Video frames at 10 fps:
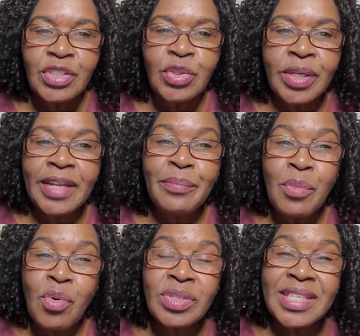to get
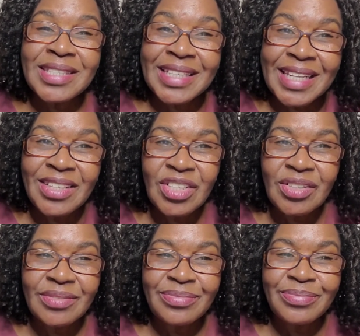Moses'
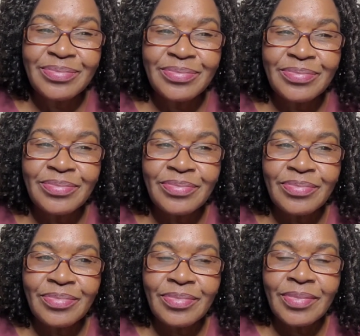attention.
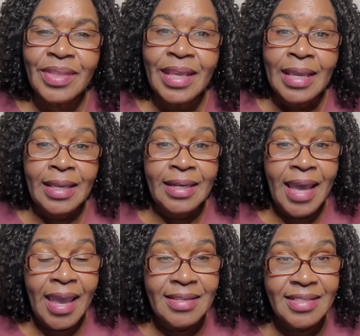In
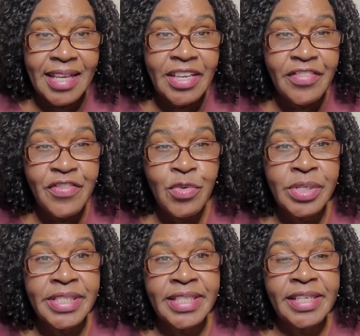Isaiah
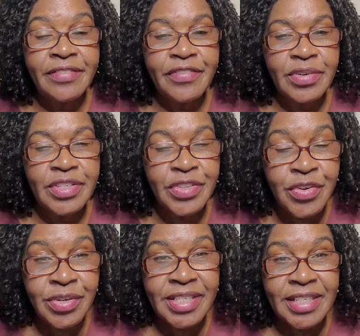14, verse
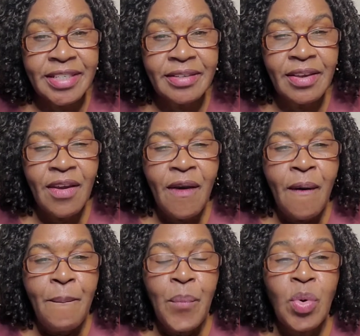13,
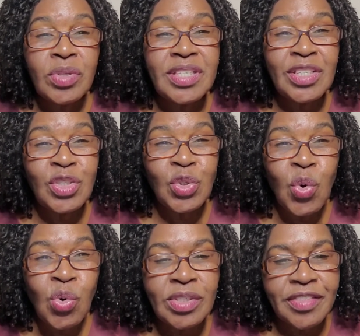Moses
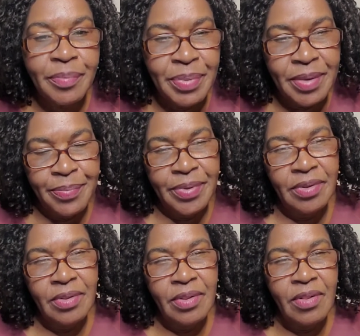told the people,
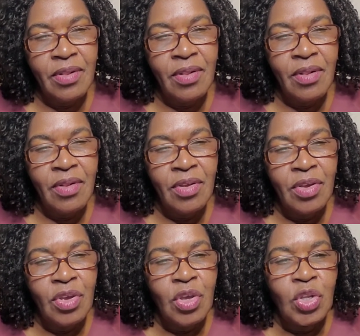
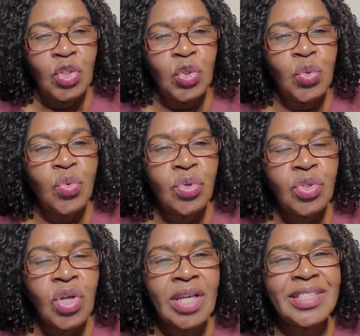"Do
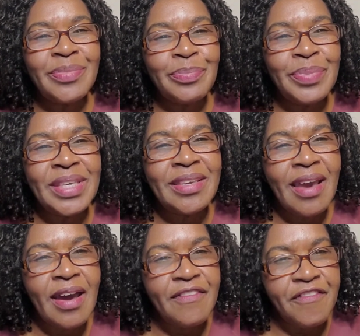not be
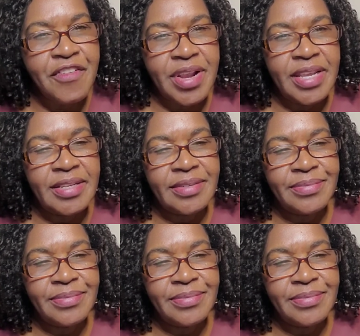afraid.